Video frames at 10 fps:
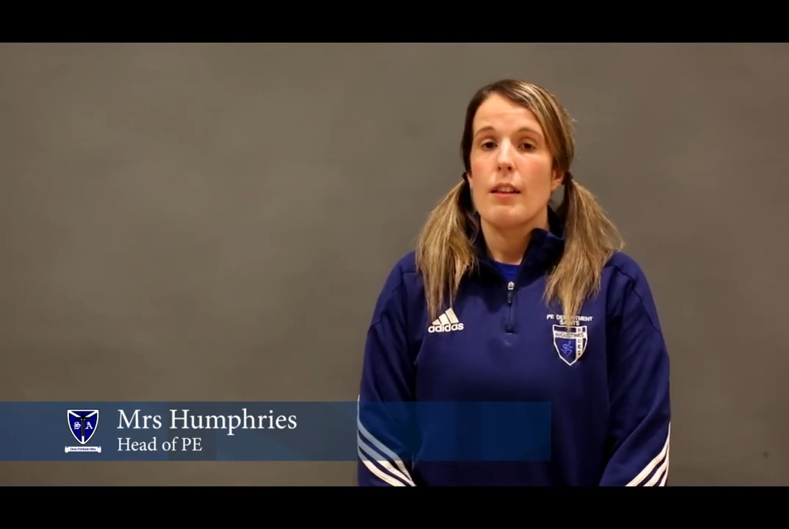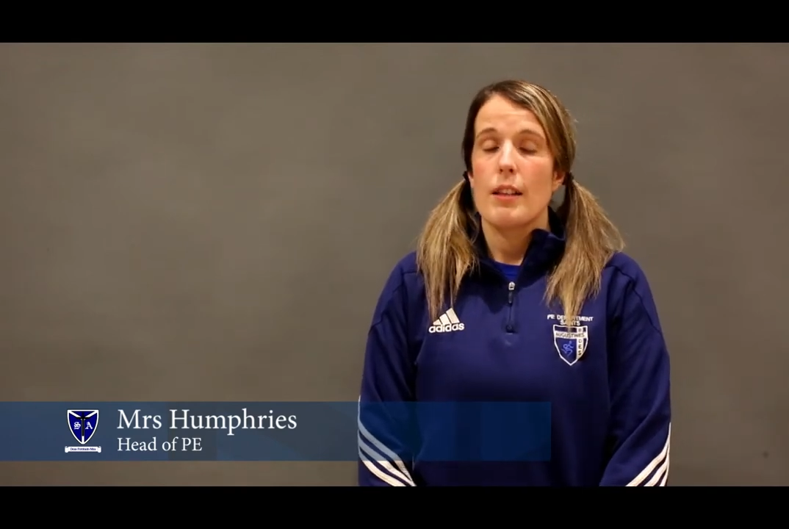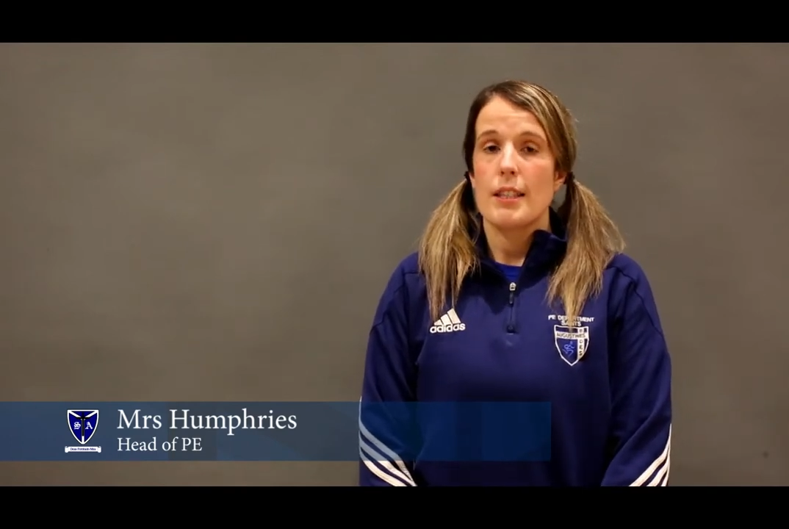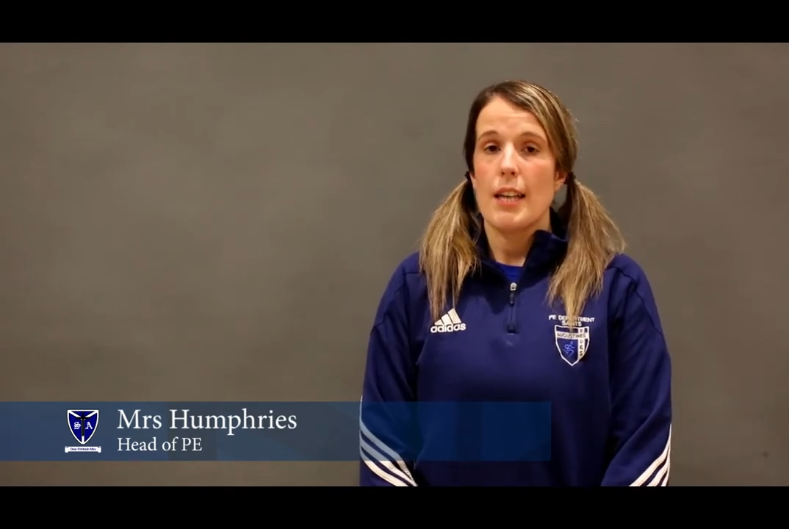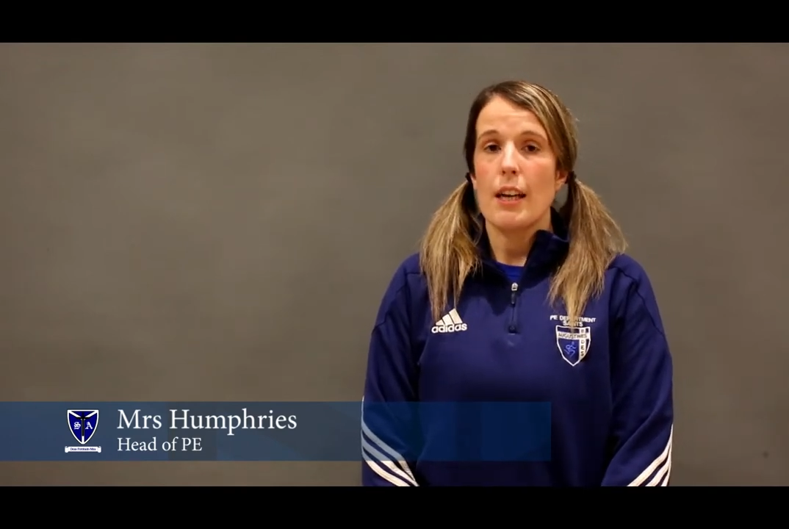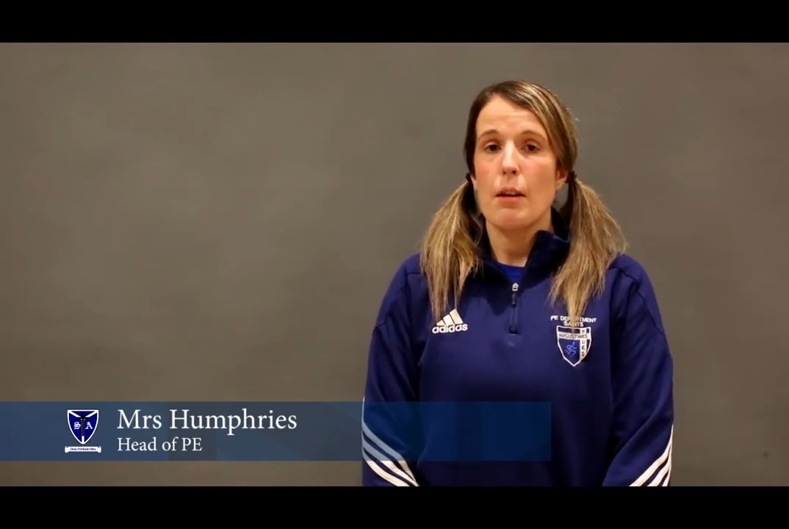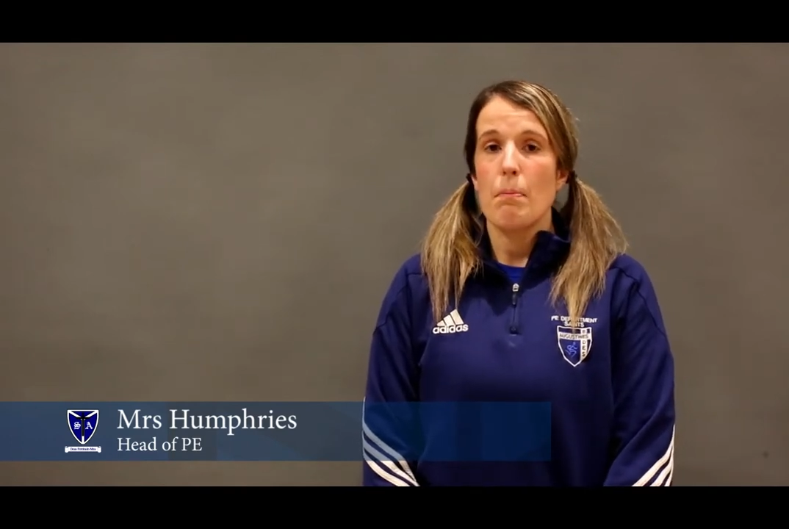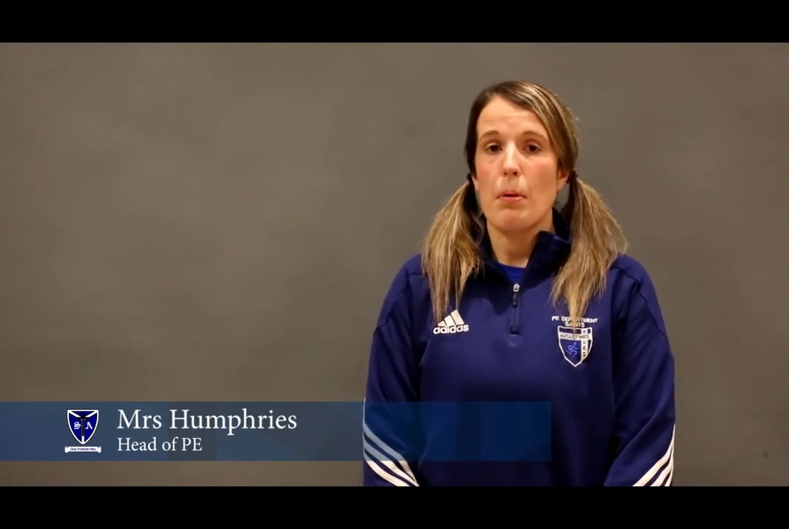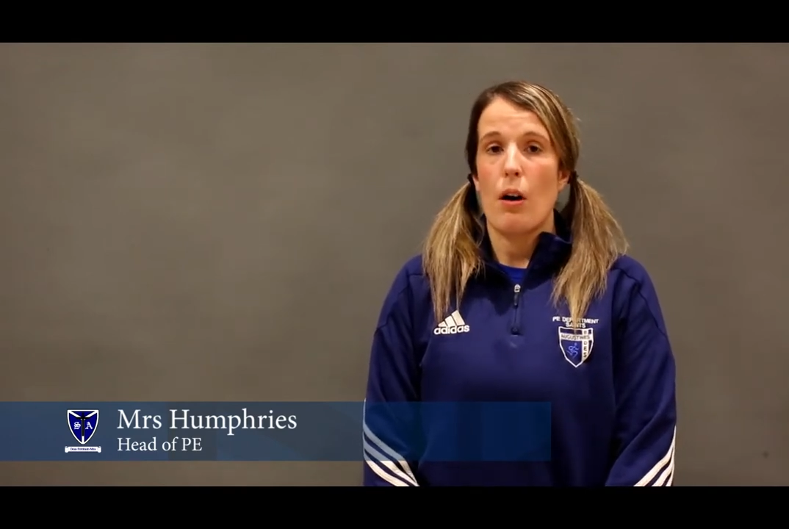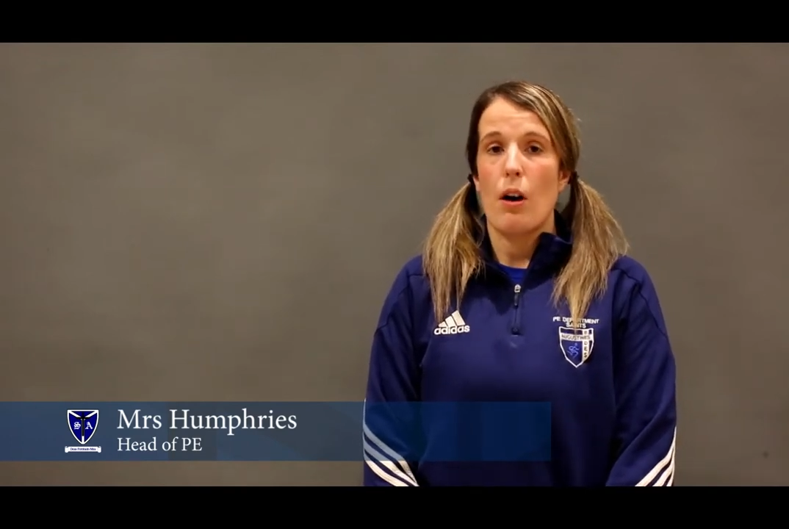The
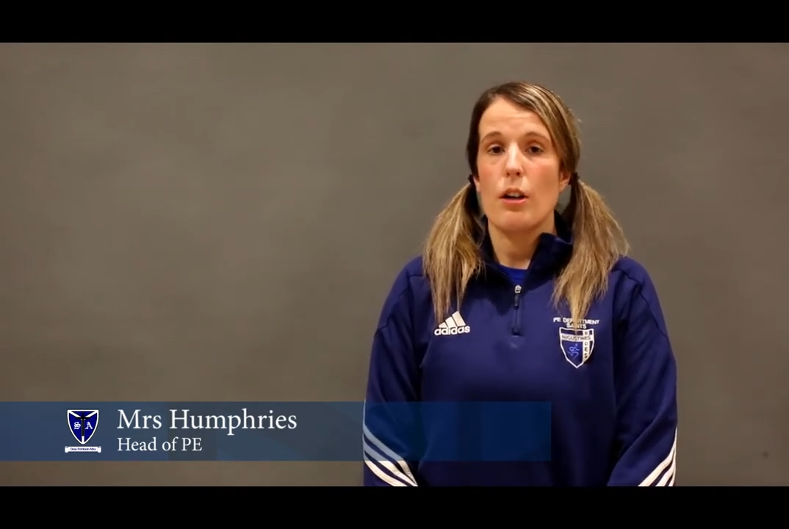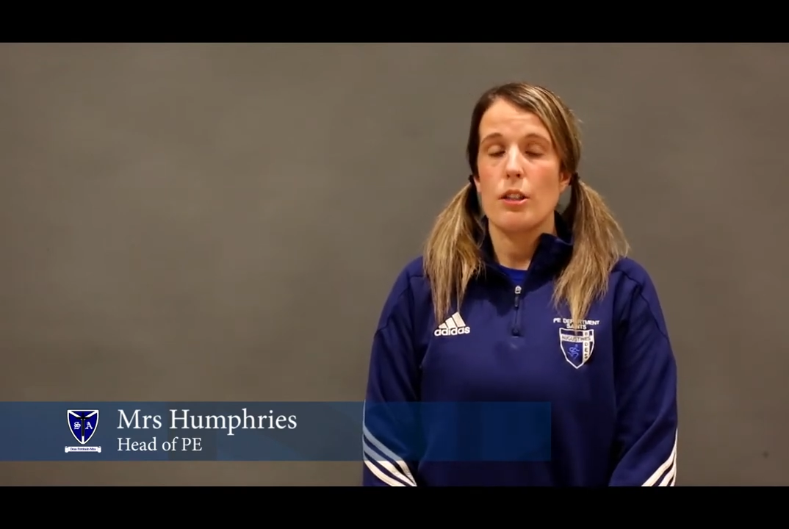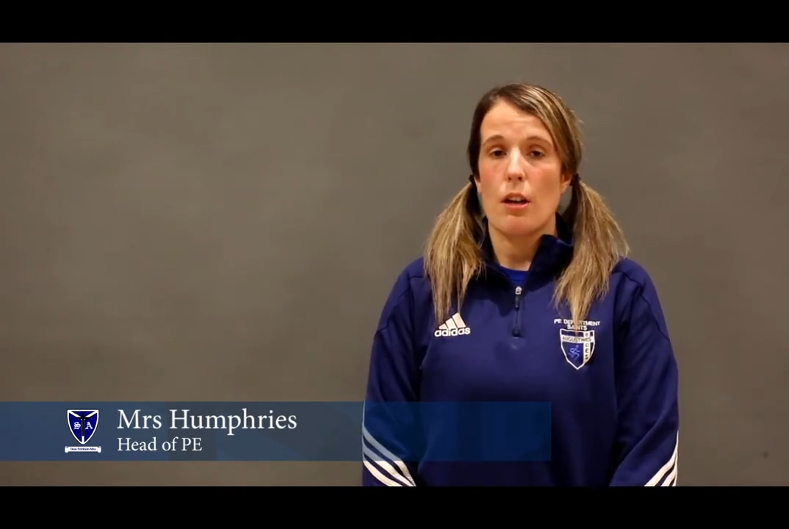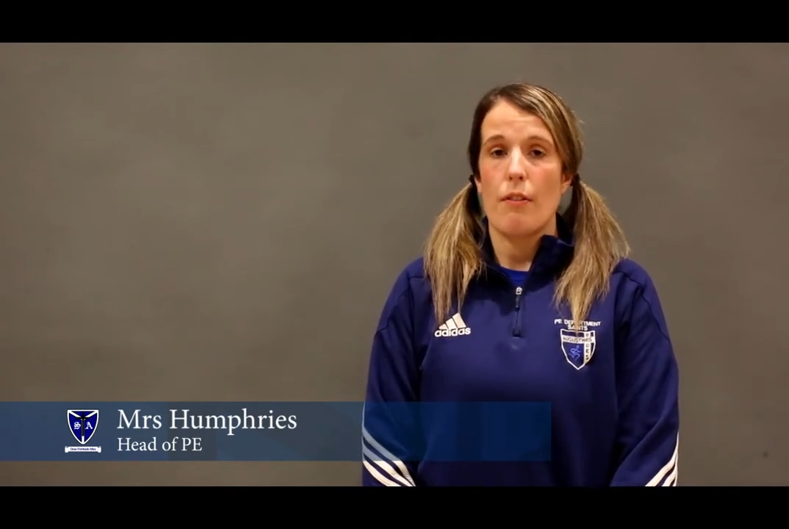second part